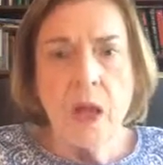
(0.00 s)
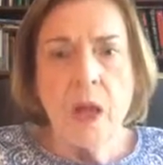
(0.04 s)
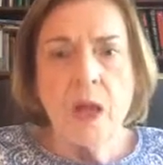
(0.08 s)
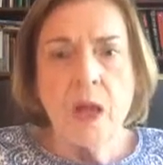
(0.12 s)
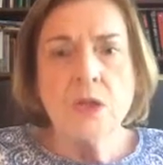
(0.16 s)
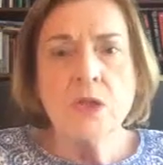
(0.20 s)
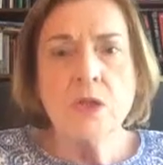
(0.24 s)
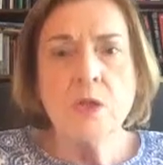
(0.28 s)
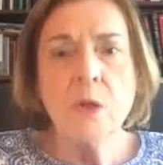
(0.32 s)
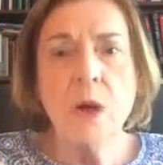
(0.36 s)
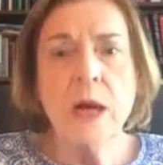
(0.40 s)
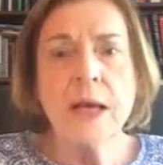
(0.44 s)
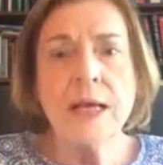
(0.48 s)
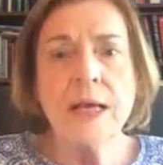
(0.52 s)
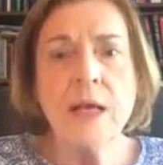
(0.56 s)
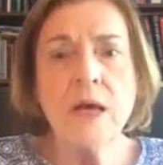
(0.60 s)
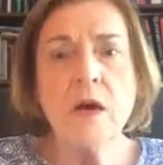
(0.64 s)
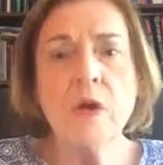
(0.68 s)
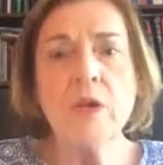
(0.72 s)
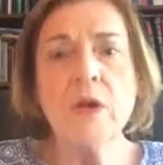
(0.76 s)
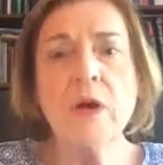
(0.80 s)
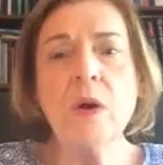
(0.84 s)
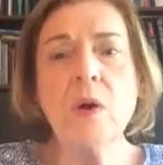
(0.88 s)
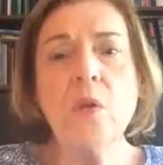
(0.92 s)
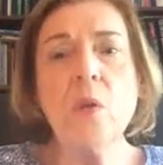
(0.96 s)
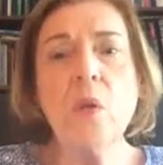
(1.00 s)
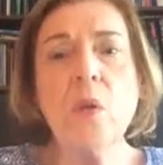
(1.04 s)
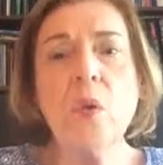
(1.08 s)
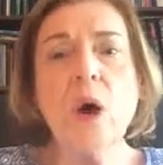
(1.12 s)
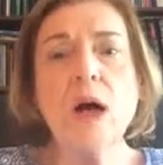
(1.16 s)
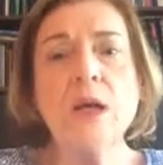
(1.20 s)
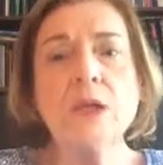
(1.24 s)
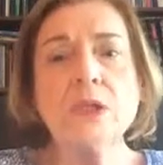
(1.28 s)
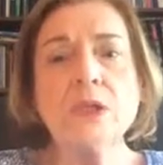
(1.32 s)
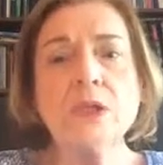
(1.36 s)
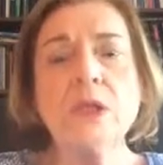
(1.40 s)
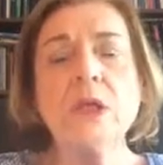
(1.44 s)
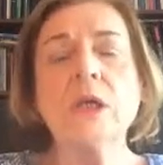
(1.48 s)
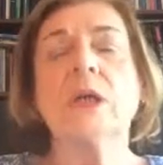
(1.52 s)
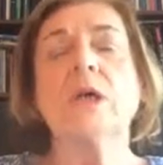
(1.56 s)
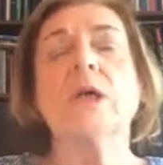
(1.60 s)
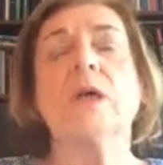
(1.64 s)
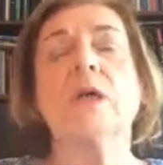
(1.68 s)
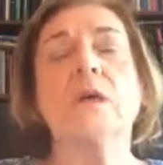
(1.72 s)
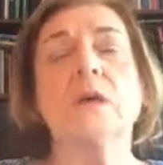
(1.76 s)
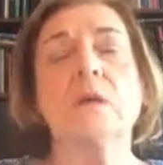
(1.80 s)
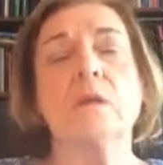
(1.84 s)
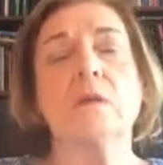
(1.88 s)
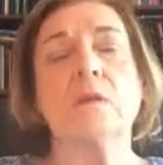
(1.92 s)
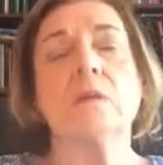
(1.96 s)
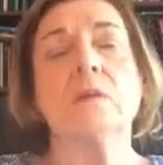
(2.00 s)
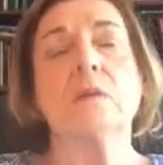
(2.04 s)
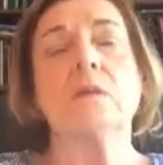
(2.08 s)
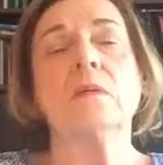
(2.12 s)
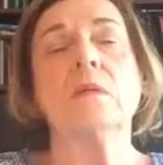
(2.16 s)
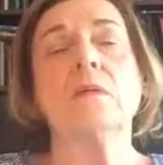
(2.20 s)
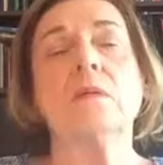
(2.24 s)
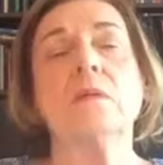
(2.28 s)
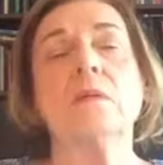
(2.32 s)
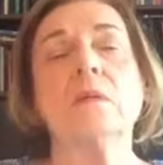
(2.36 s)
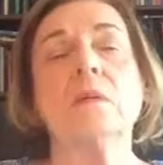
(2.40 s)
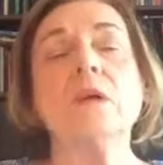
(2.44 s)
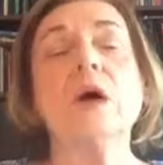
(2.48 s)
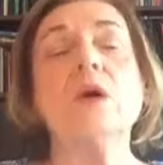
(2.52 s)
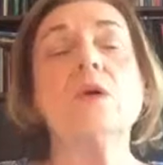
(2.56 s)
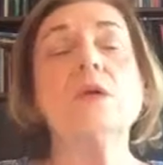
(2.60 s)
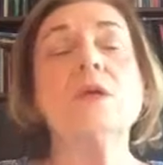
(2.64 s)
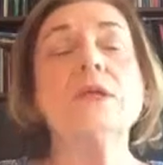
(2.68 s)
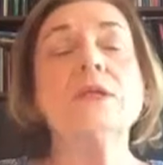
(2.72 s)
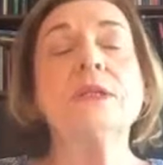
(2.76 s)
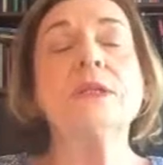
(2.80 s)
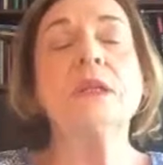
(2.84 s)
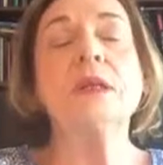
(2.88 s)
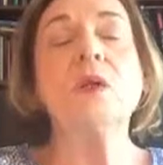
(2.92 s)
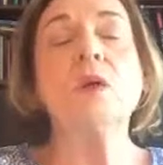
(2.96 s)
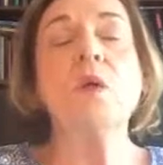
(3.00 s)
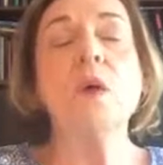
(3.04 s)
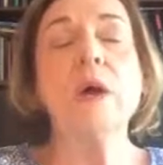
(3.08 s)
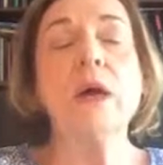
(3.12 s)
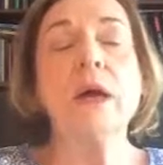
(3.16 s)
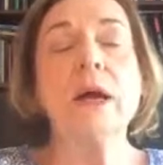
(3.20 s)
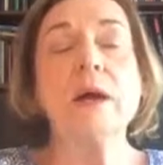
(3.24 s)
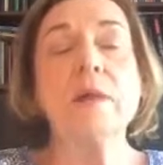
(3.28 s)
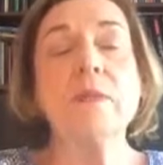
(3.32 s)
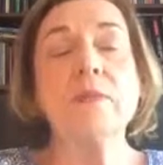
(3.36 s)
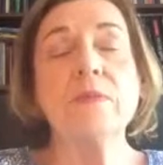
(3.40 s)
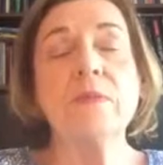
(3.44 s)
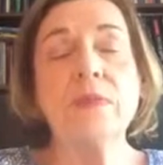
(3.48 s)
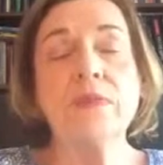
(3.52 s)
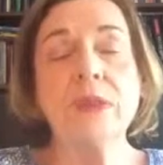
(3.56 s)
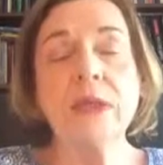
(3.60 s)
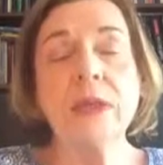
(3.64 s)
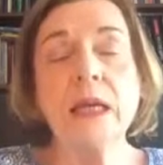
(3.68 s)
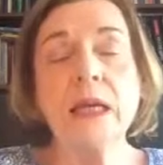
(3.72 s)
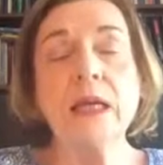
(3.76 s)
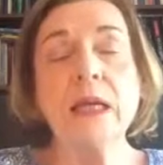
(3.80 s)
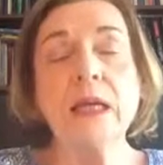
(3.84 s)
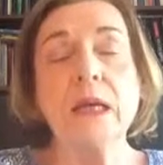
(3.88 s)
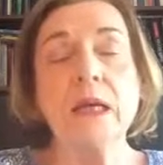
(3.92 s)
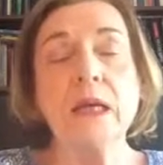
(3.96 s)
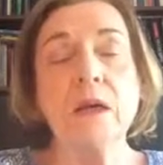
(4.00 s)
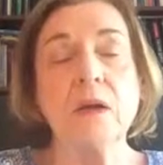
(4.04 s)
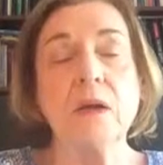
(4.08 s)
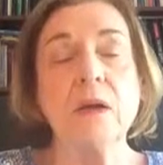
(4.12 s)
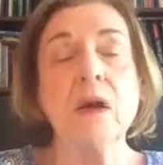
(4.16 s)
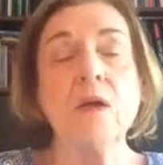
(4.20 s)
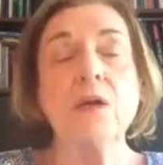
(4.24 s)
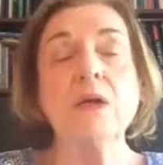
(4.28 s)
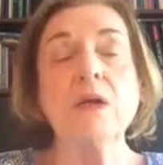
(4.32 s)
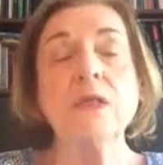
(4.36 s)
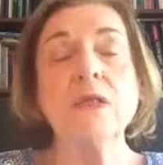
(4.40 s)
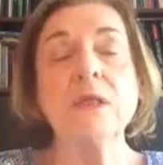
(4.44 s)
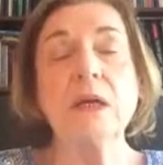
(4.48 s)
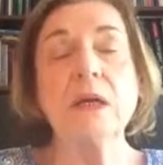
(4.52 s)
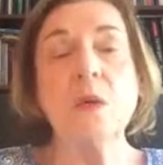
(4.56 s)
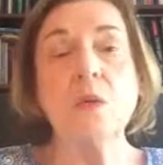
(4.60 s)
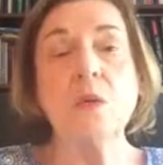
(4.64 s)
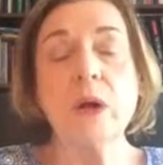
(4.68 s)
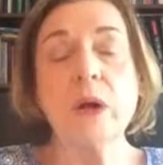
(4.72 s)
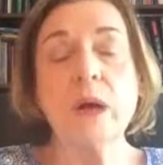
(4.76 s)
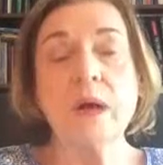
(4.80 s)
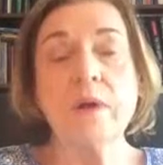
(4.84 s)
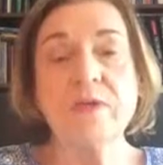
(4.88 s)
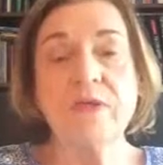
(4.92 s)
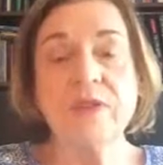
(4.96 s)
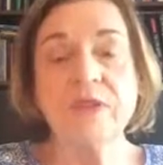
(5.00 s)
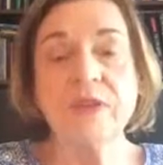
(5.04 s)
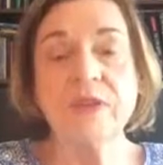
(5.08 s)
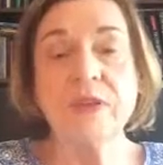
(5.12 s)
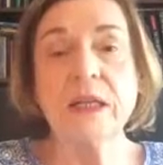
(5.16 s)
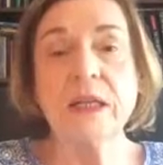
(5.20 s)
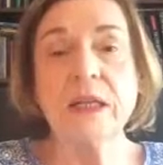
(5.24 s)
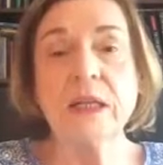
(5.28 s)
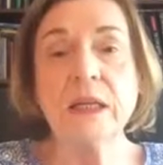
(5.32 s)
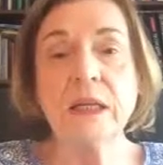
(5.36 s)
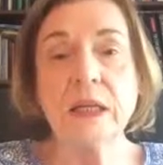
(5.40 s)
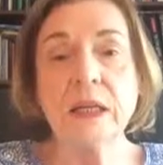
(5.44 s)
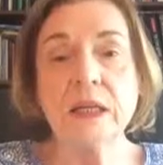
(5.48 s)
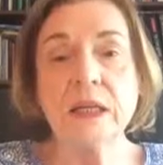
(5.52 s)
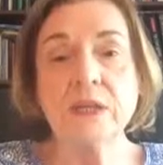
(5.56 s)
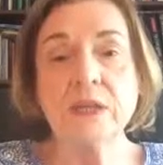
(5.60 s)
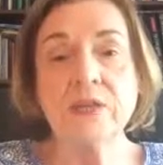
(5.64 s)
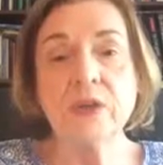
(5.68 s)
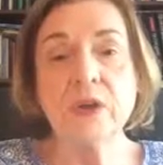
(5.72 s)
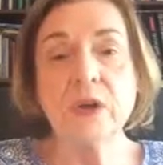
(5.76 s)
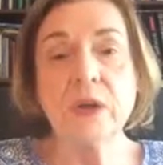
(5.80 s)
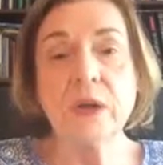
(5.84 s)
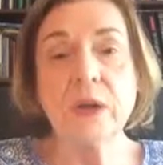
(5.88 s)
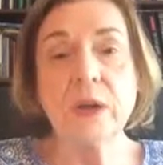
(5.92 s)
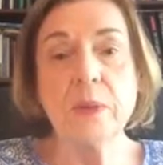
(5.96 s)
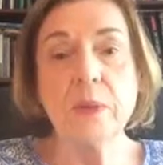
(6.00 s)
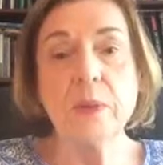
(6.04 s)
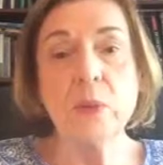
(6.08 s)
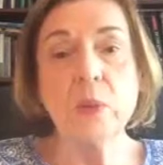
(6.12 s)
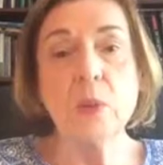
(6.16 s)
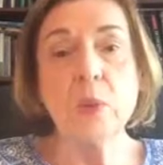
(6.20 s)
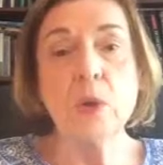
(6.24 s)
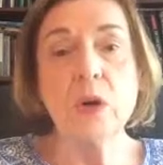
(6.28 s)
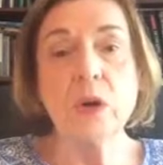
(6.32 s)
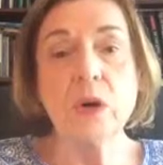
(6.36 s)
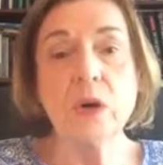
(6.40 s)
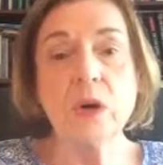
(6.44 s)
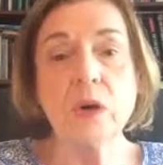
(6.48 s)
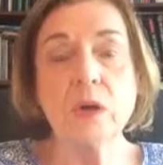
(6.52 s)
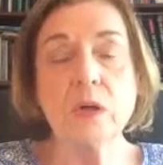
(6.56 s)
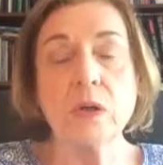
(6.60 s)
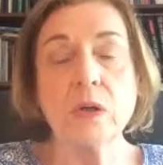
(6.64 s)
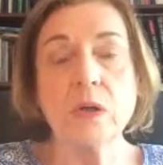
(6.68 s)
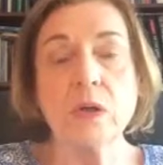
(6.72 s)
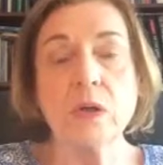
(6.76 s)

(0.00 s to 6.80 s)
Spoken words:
So I know that noticing what I'm thinking, noticing what I'm feeling is very important.